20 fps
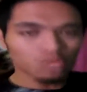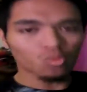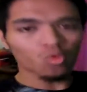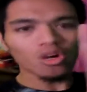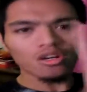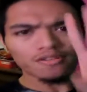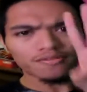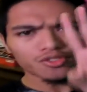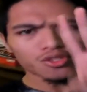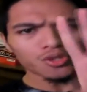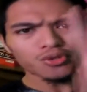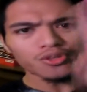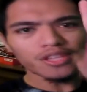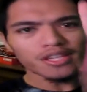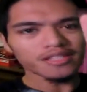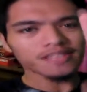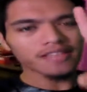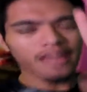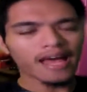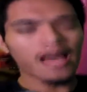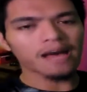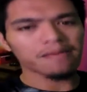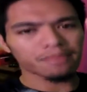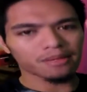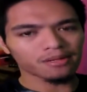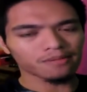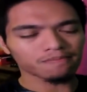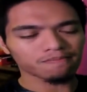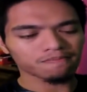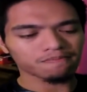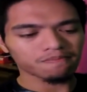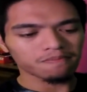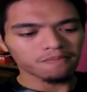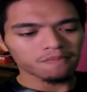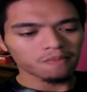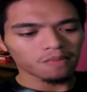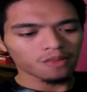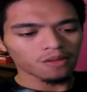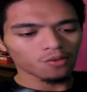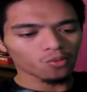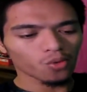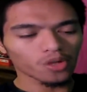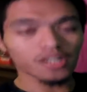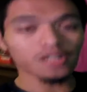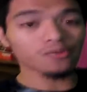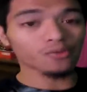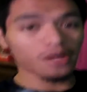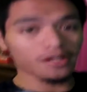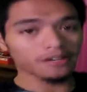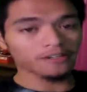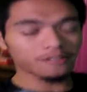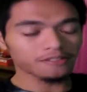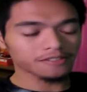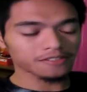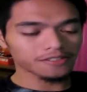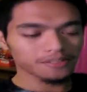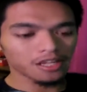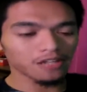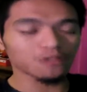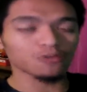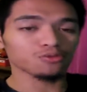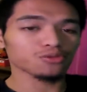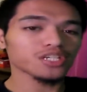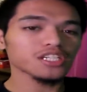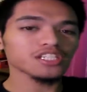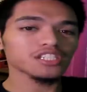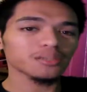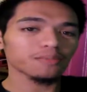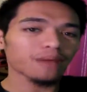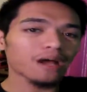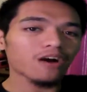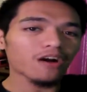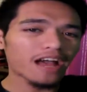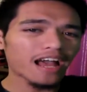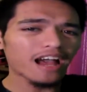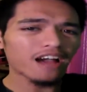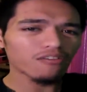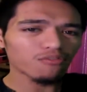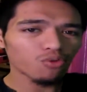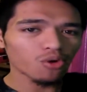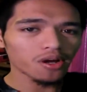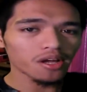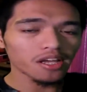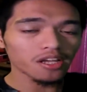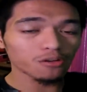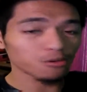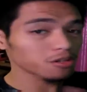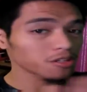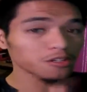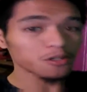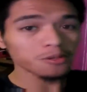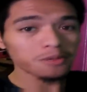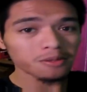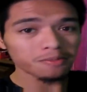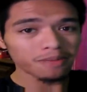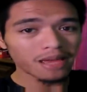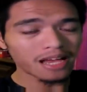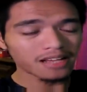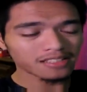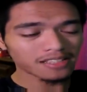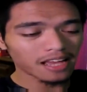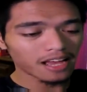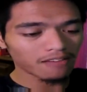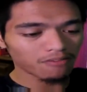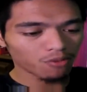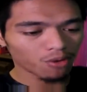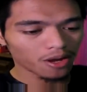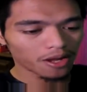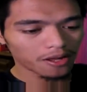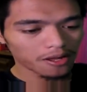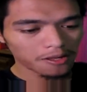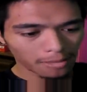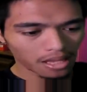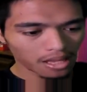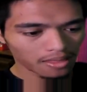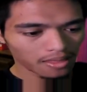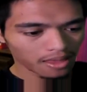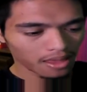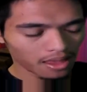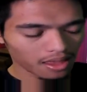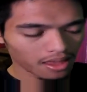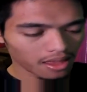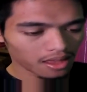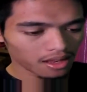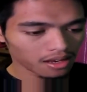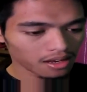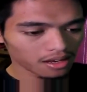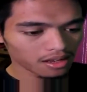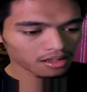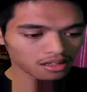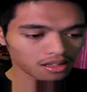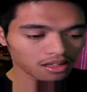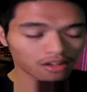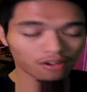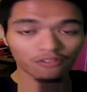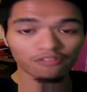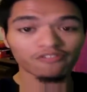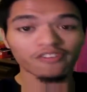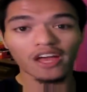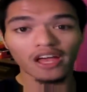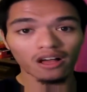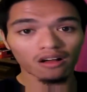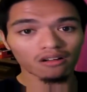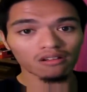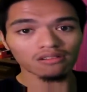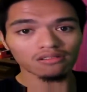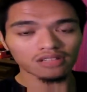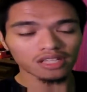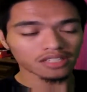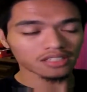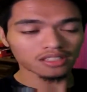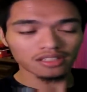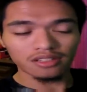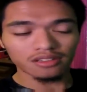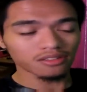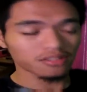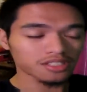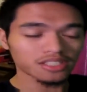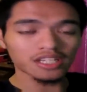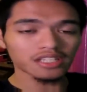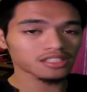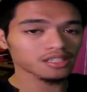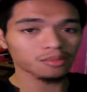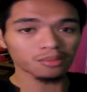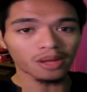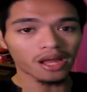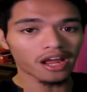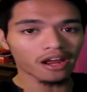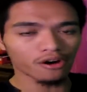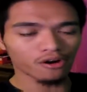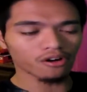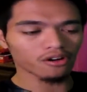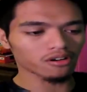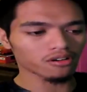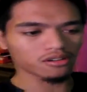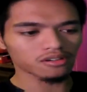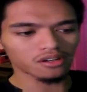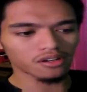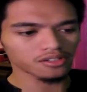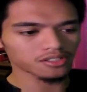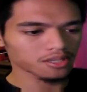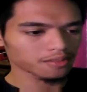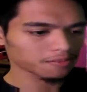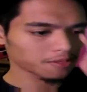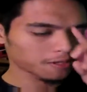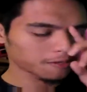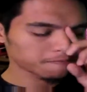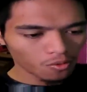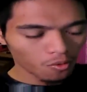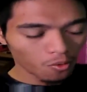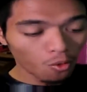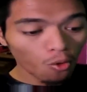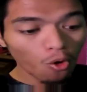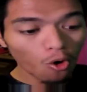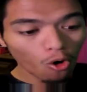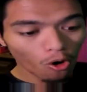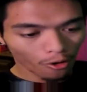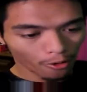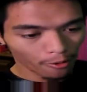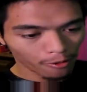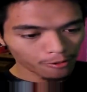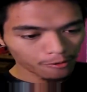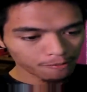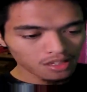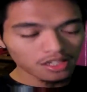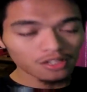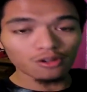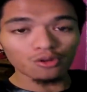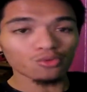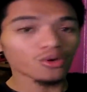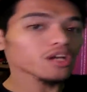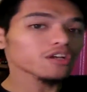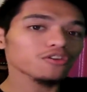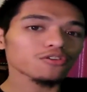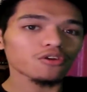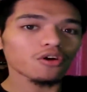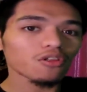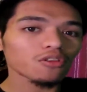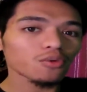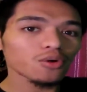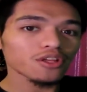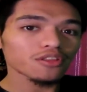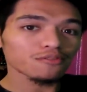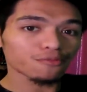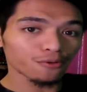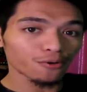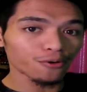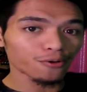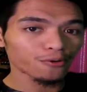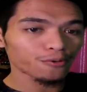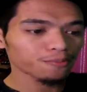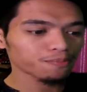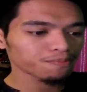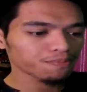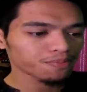one of two things happen when it renders. It'll reach about halfway or a little bit past halfway and then it'll fail, like it'll say some error or something. Or it'll render all the way through